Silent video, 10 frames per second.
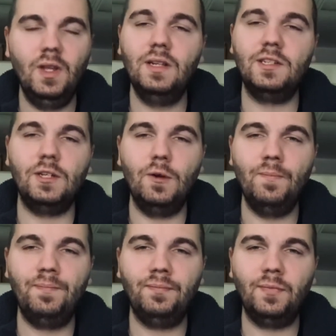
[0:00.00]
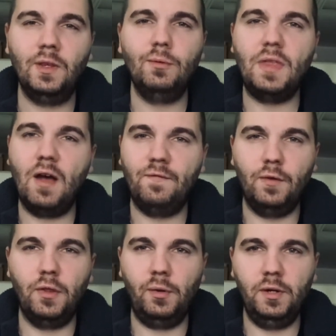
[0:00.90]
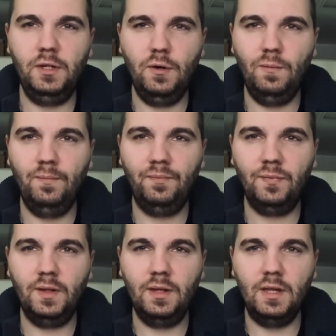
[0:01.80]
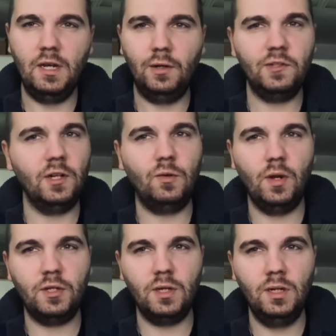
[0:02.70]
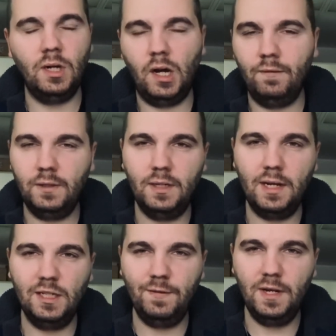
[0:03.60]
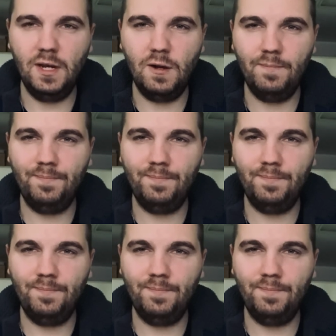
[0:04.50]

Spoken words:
And so, without further ado, here is the question of today's video.